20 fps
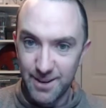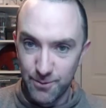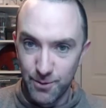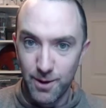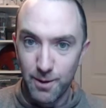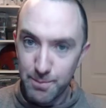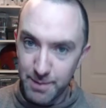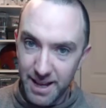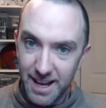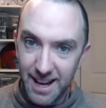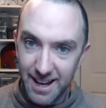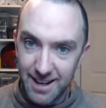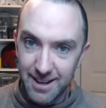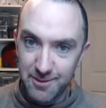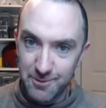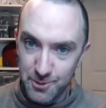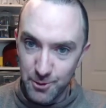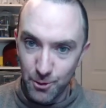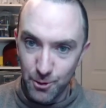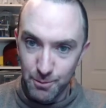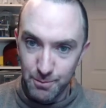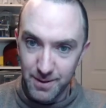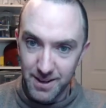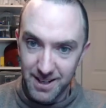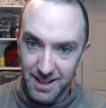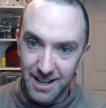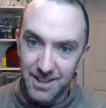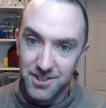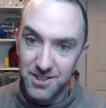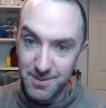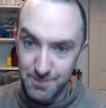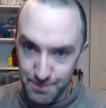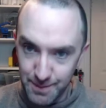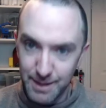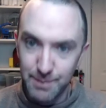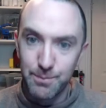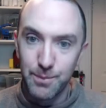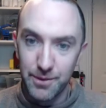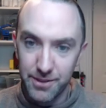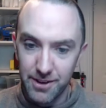it will behave normally and just
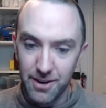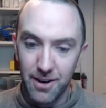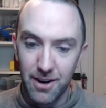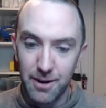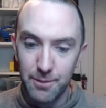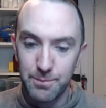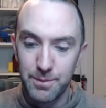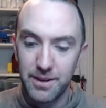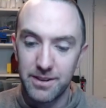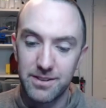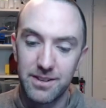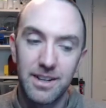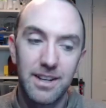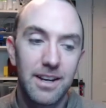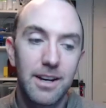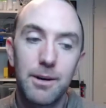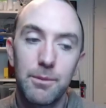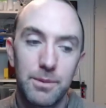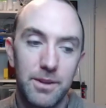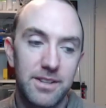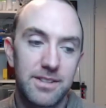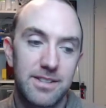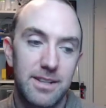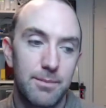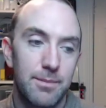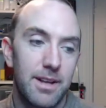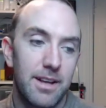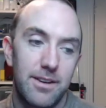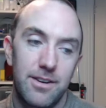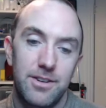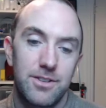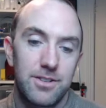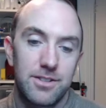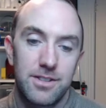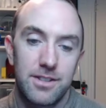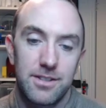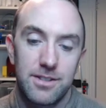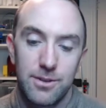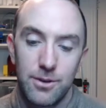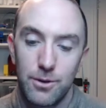beep with your heartbeat. But the simulator
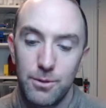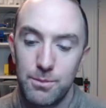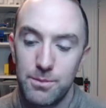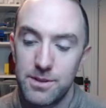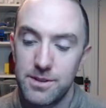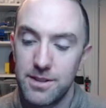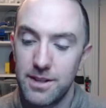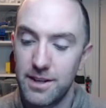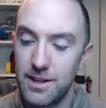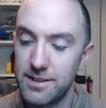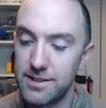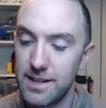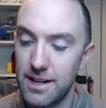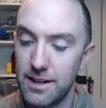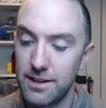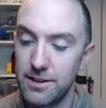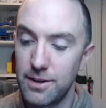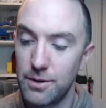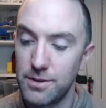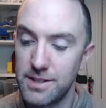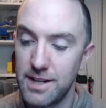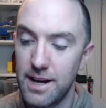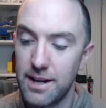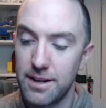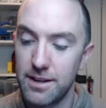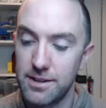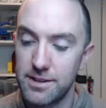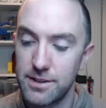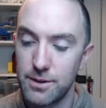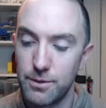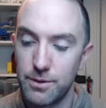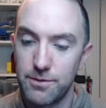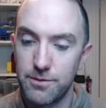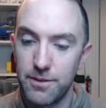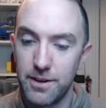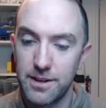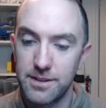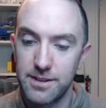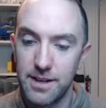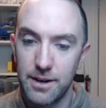just assumes that it's getting no data, so it
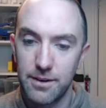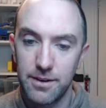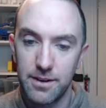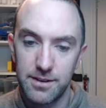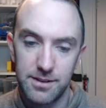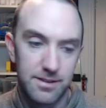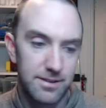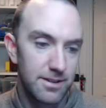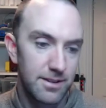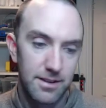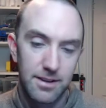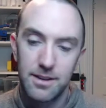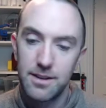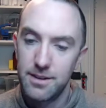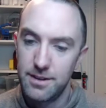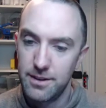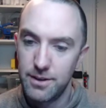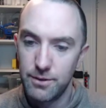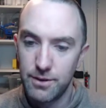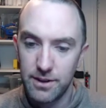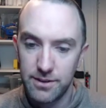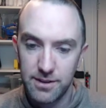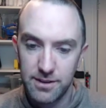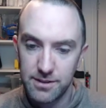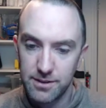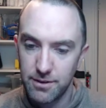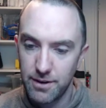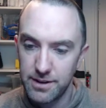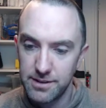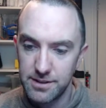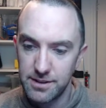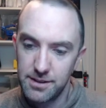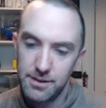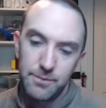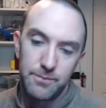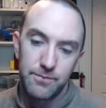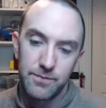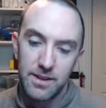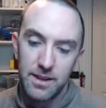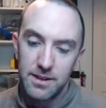freaks out and you get this crazy
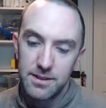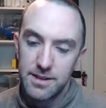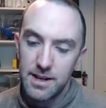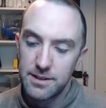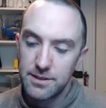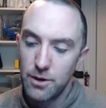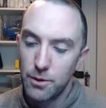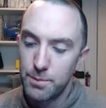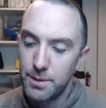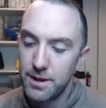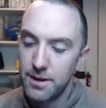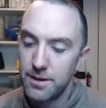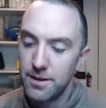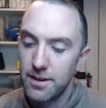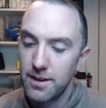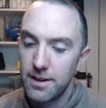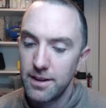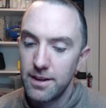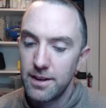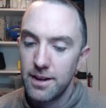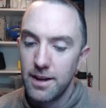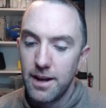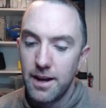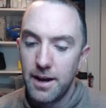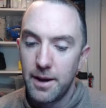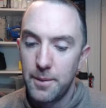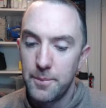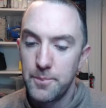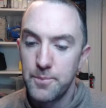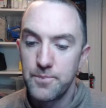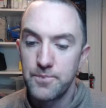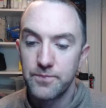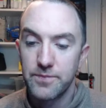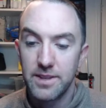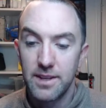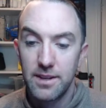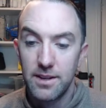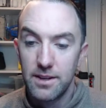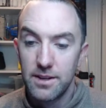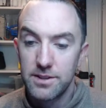techno beat. Um,
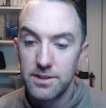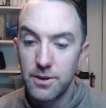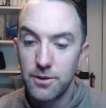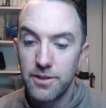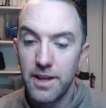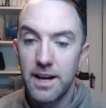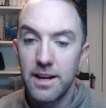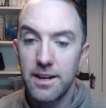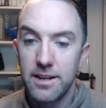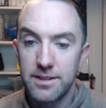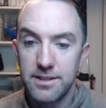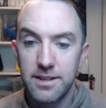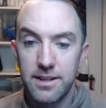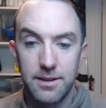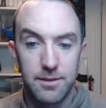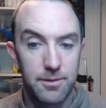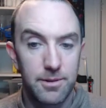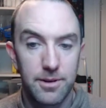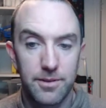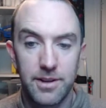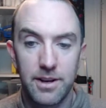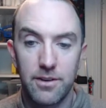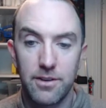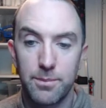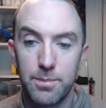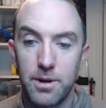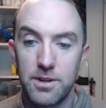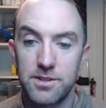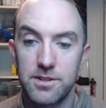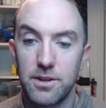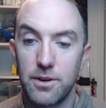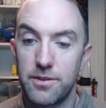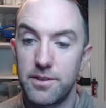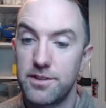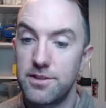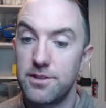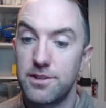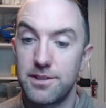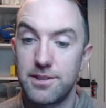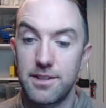so that is it. There are the parts I go.
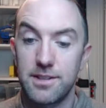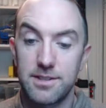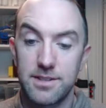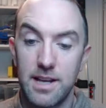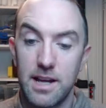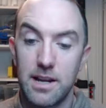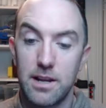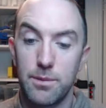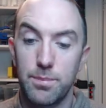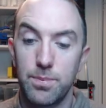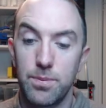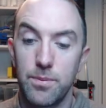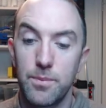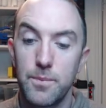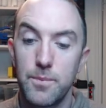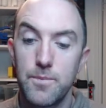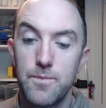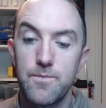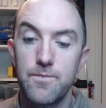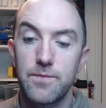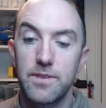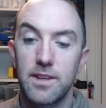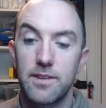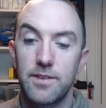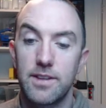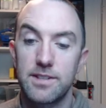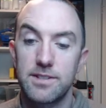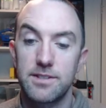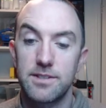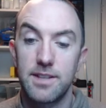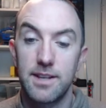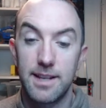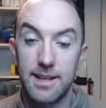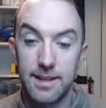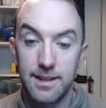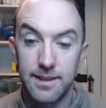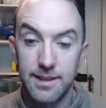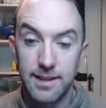This is just the setup. This is the